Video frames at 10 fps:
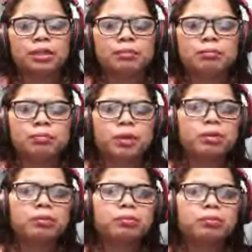
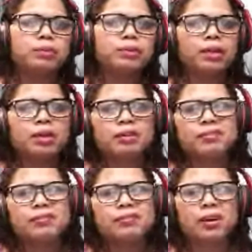Probably we have
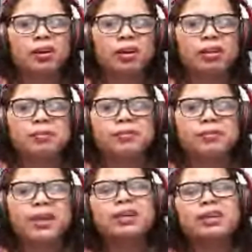called
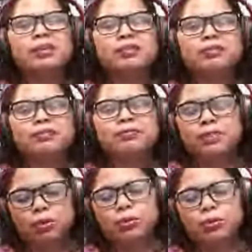very few